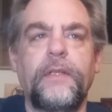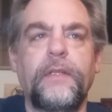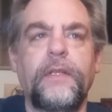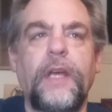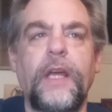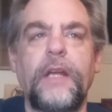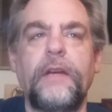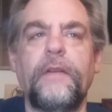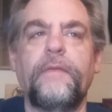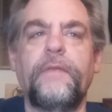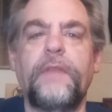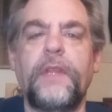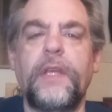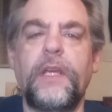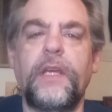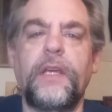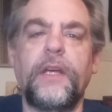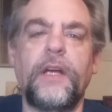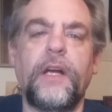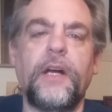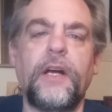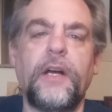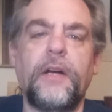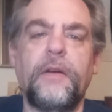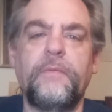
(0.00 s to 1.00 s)
kind of
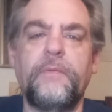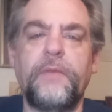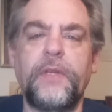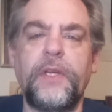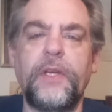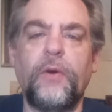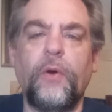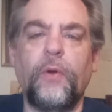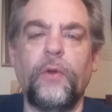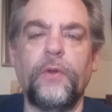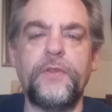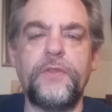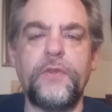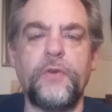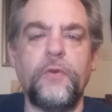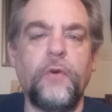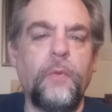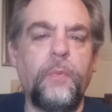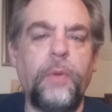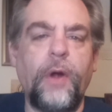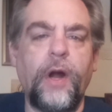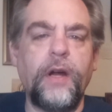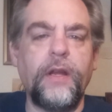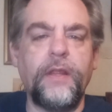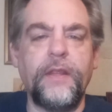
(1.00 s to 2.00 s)
the old
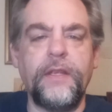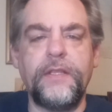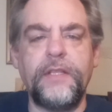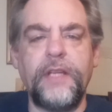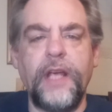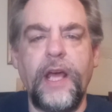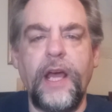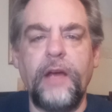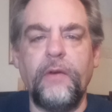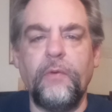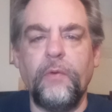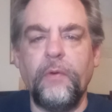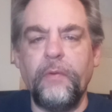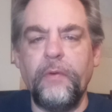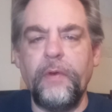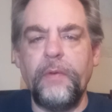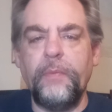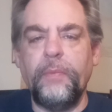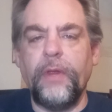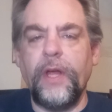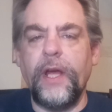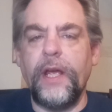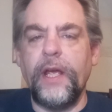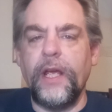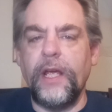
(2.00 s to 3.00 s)
school part of the set where we
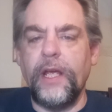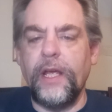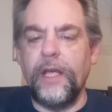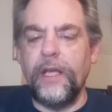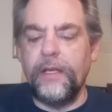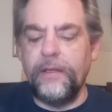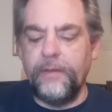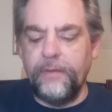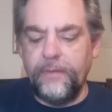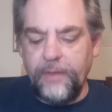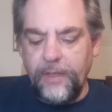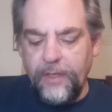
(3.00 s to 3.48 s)
play